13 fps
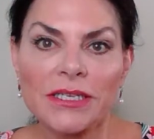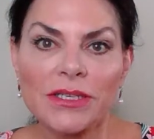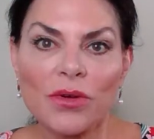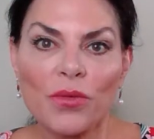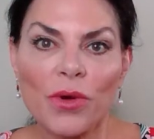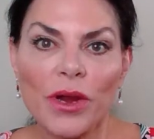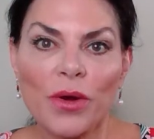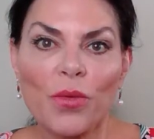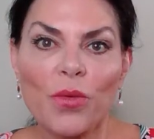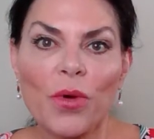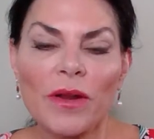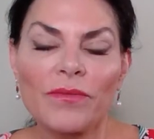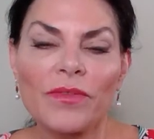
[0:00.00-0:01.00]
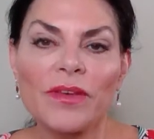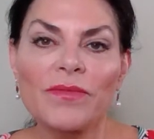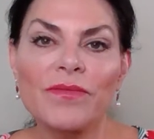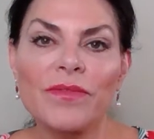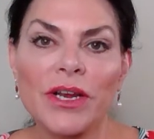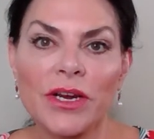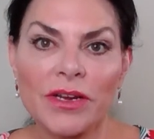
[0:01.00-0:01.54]
where one of the
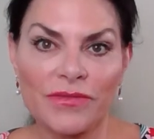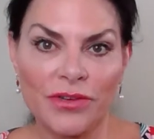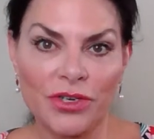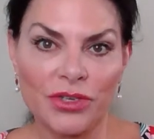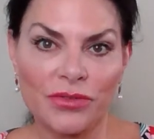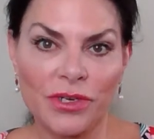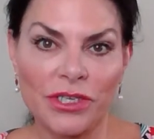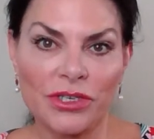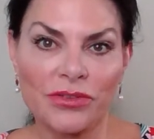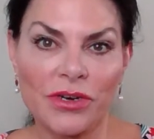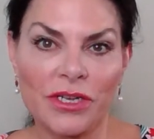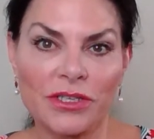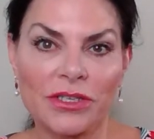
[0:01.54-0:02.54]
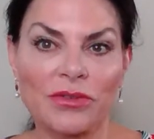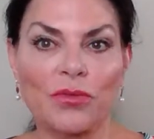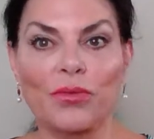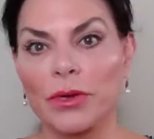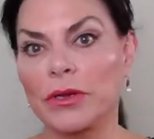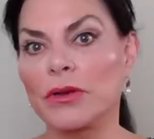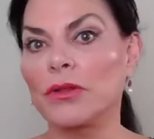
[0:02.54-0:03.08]
very first restaurants,
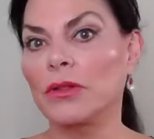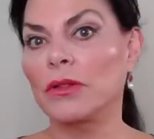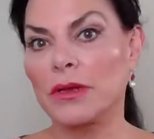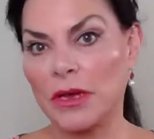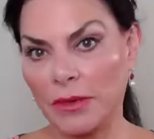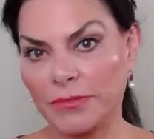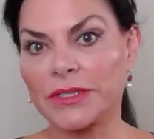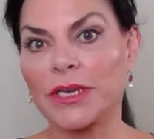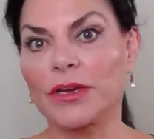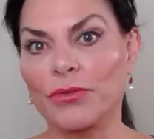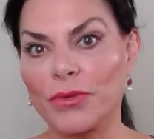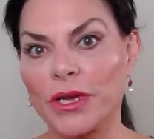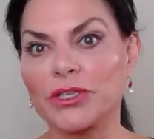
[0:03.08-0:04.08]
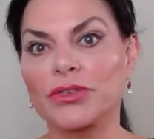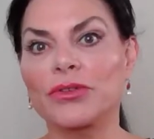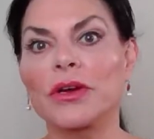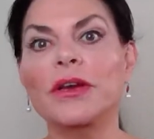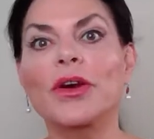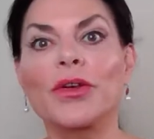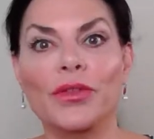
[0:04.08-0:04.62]
real upscale restaurant
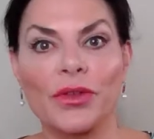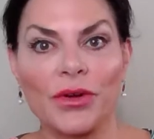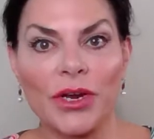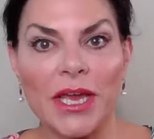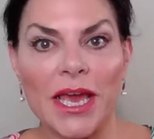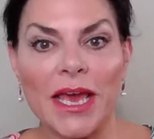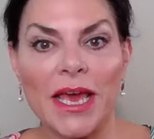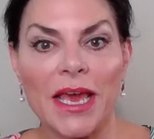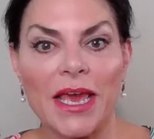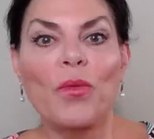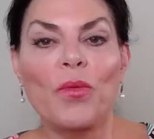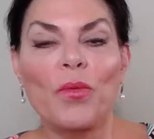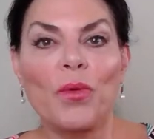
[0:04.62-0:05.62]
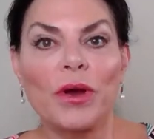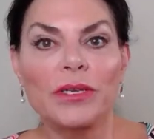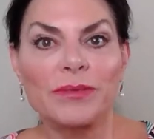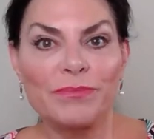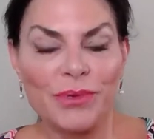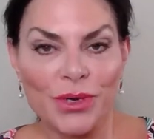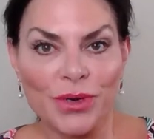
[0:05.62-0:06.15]
on 30A, was
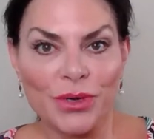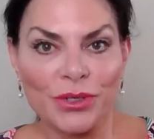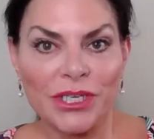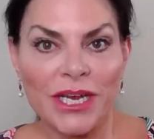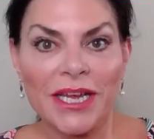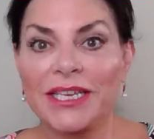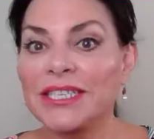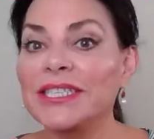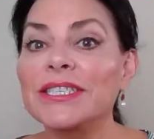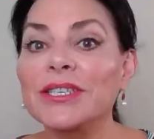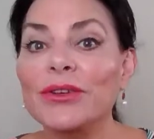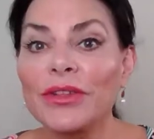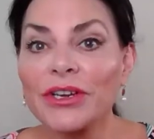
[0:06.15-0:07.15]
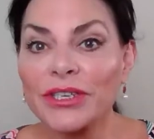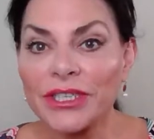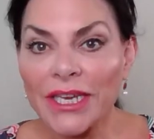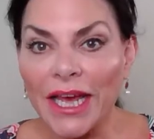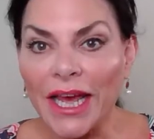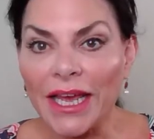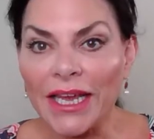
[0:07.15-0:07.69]
built and is still there
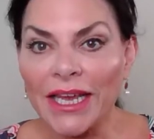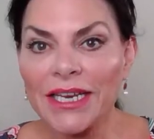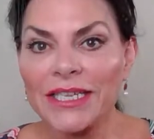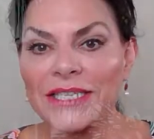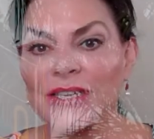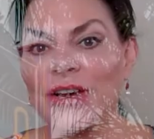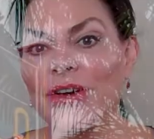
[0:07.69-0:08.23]
today, and it's called